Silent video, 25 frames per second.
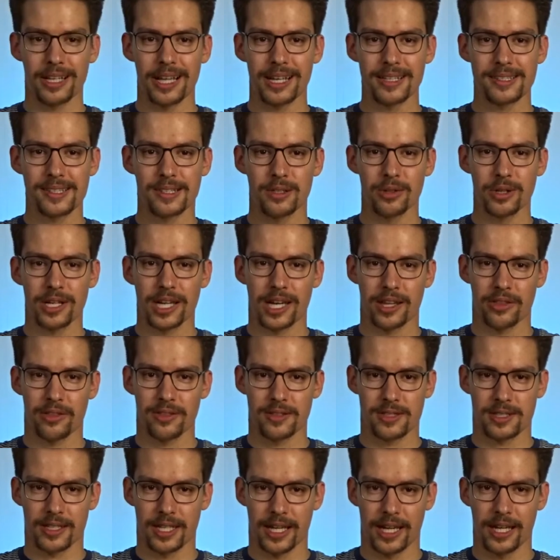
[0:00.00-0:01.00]
let's look at the
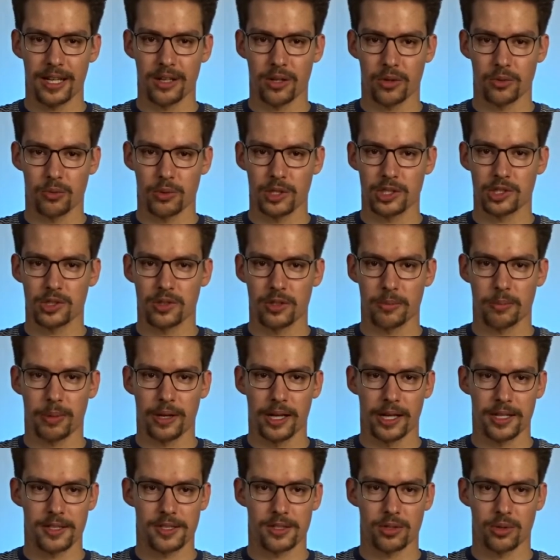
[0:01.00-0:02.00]
scale on which the
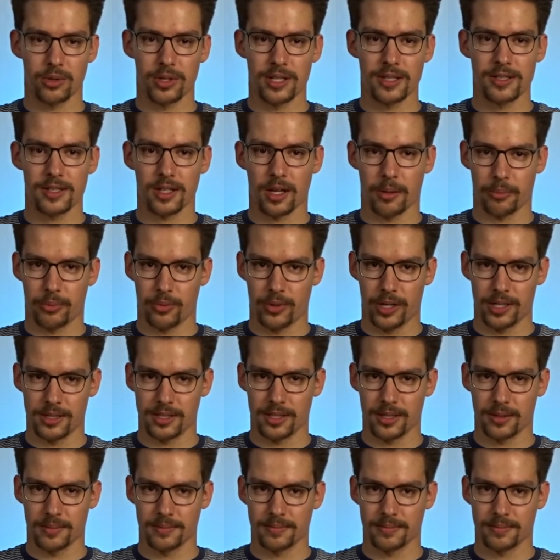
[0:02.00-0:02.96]
Play Store is operating.